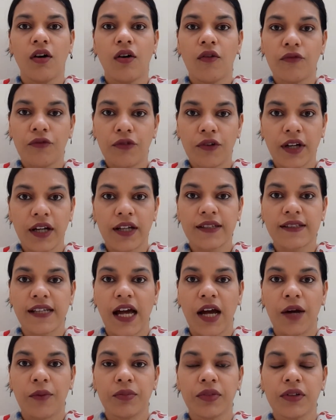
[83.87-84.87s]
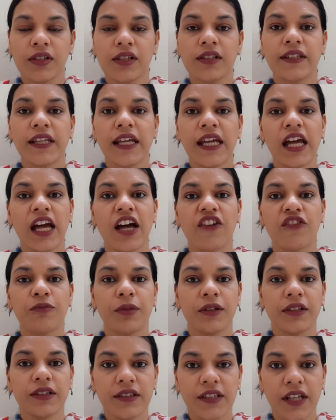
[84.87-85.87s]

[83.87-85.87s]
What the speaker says: For example, they have been